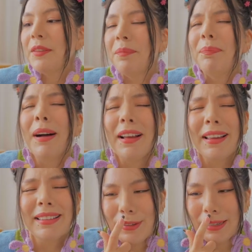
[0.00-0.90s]

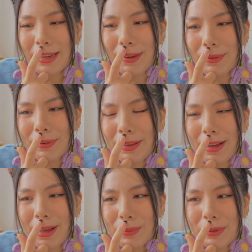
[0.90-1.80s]
But also gave you the
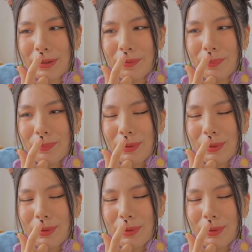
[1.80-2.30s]
option of,